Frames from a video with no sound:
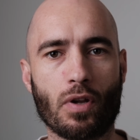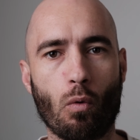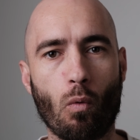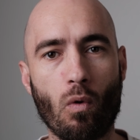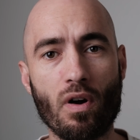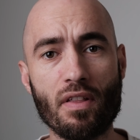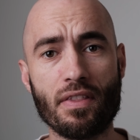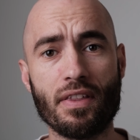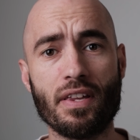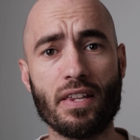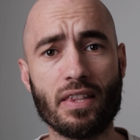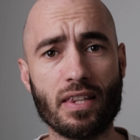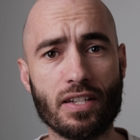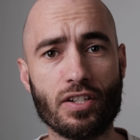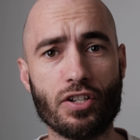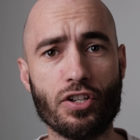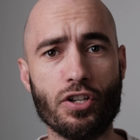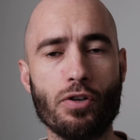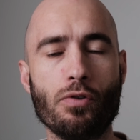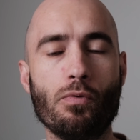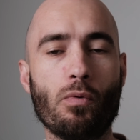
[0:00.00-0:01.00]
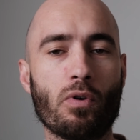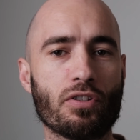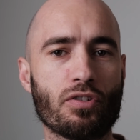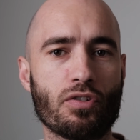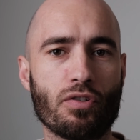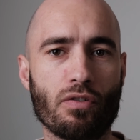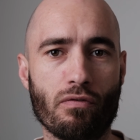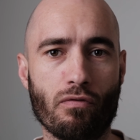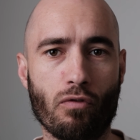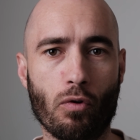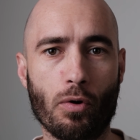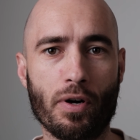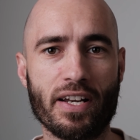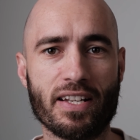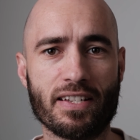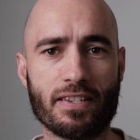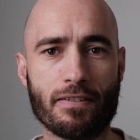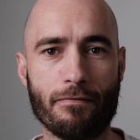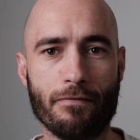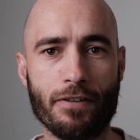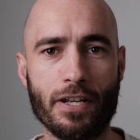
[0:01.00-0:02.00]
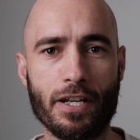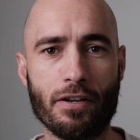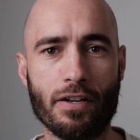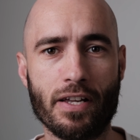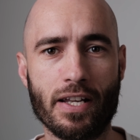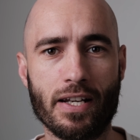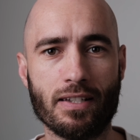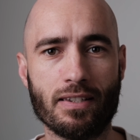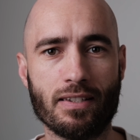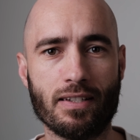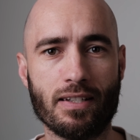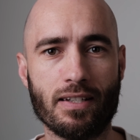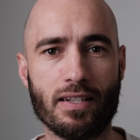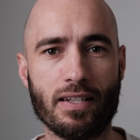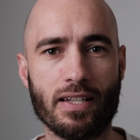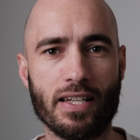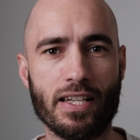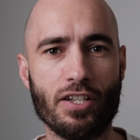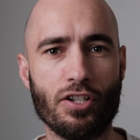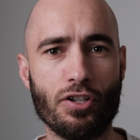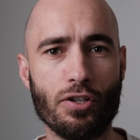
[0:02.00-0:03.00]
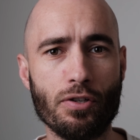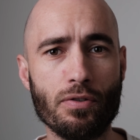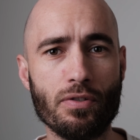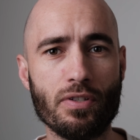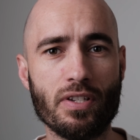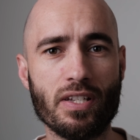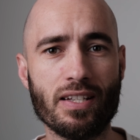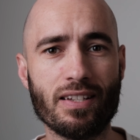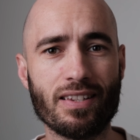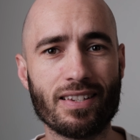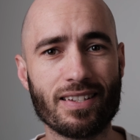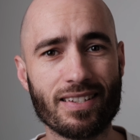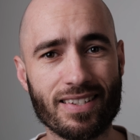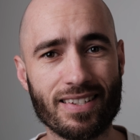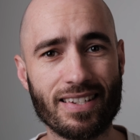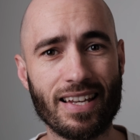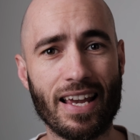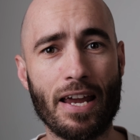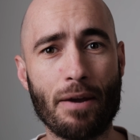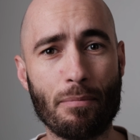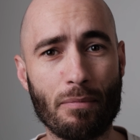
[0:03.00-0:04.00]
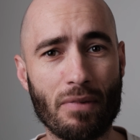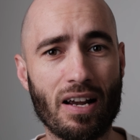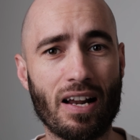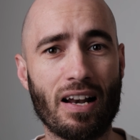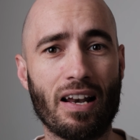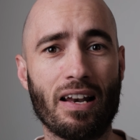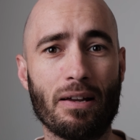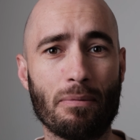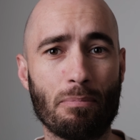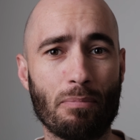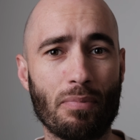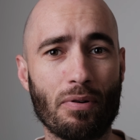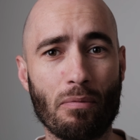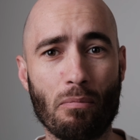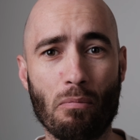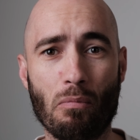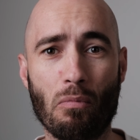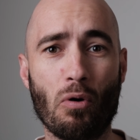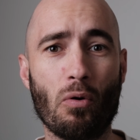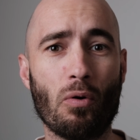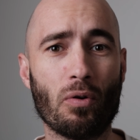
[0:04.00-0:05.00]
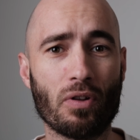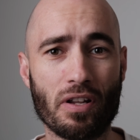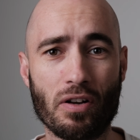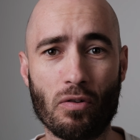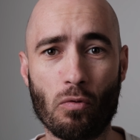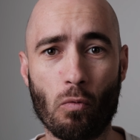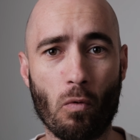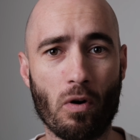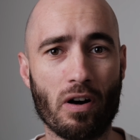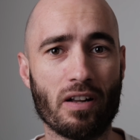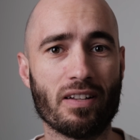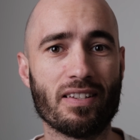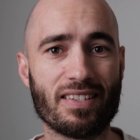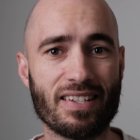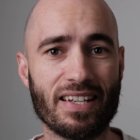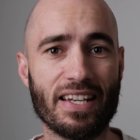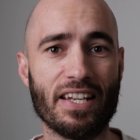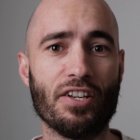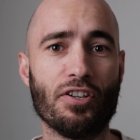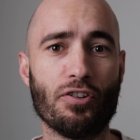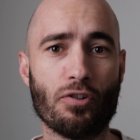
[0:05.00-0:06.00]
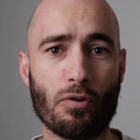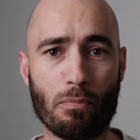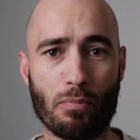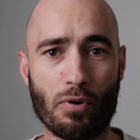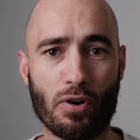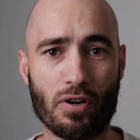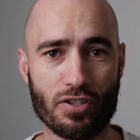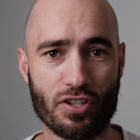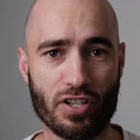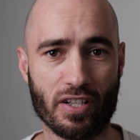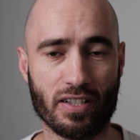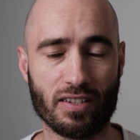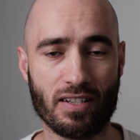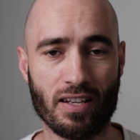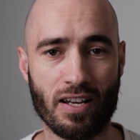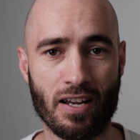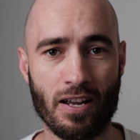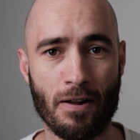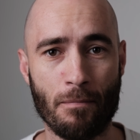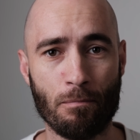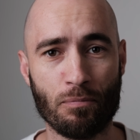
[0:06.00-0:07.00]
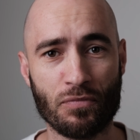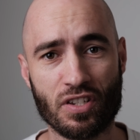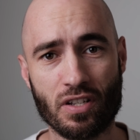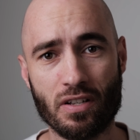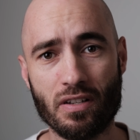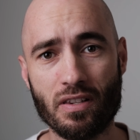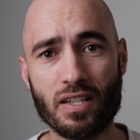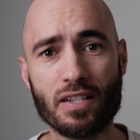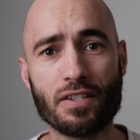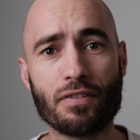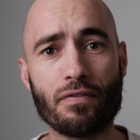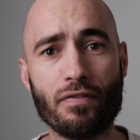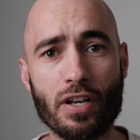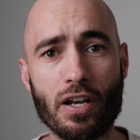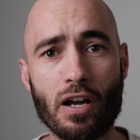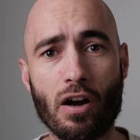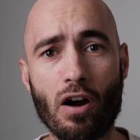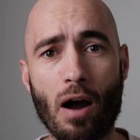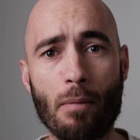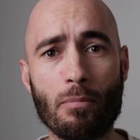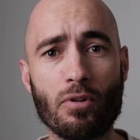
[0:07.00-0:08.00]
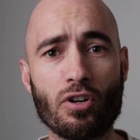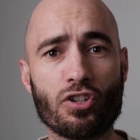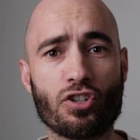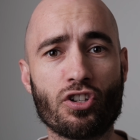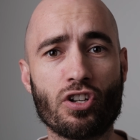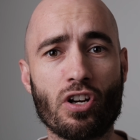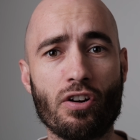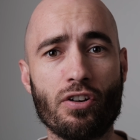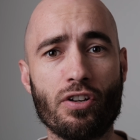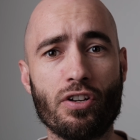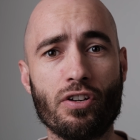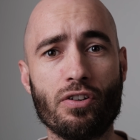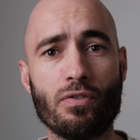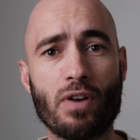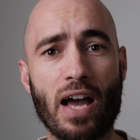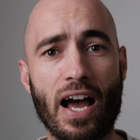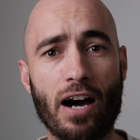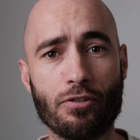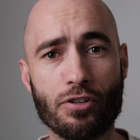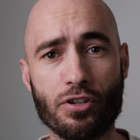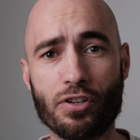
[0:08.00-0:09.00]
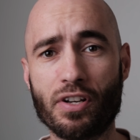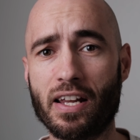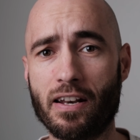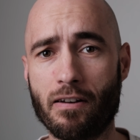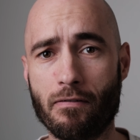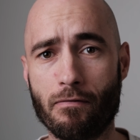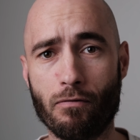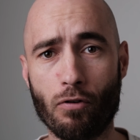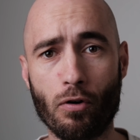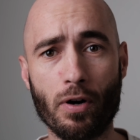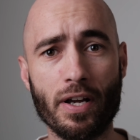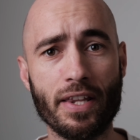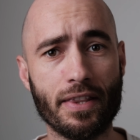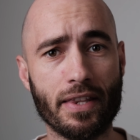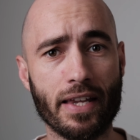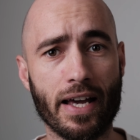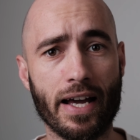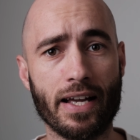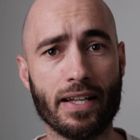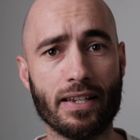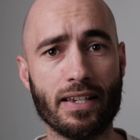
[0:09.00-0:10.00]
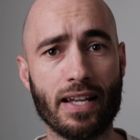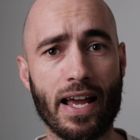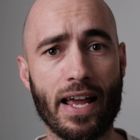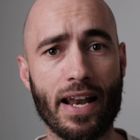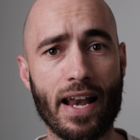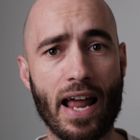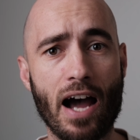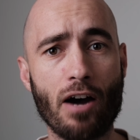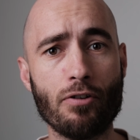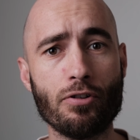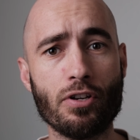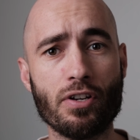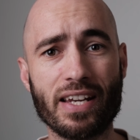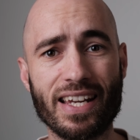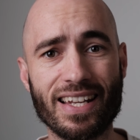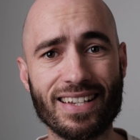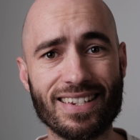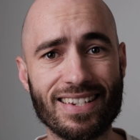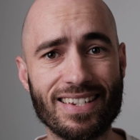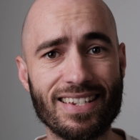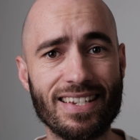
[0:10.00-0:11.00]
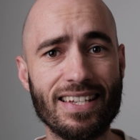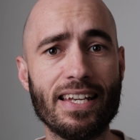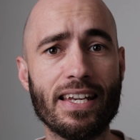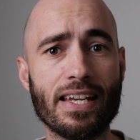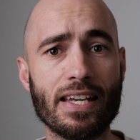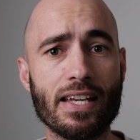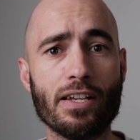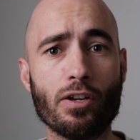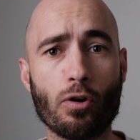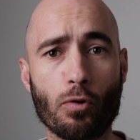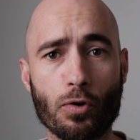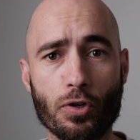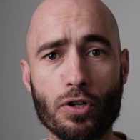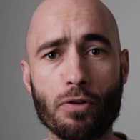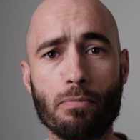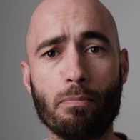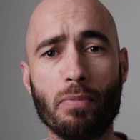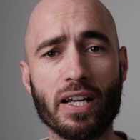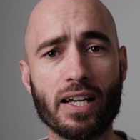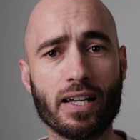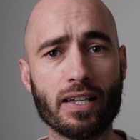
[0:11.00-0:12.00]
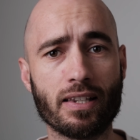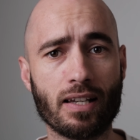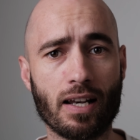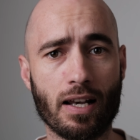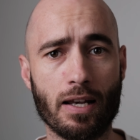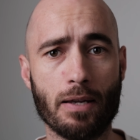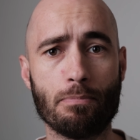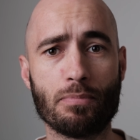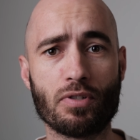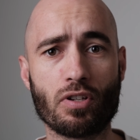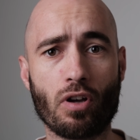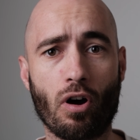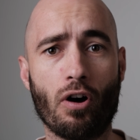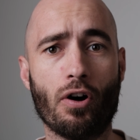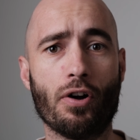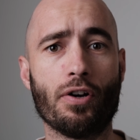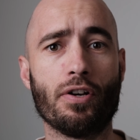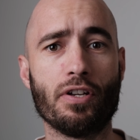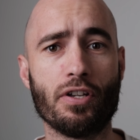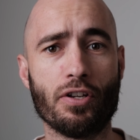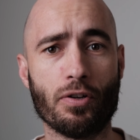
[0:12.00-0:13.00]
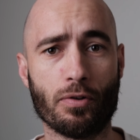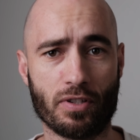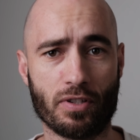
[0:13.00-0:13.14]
One thing that you want to avoid as a video editor is using the same clip more than once in your project. So in this video, I'm gonna show you how you can avoid that and how you can see your duplicate clips on your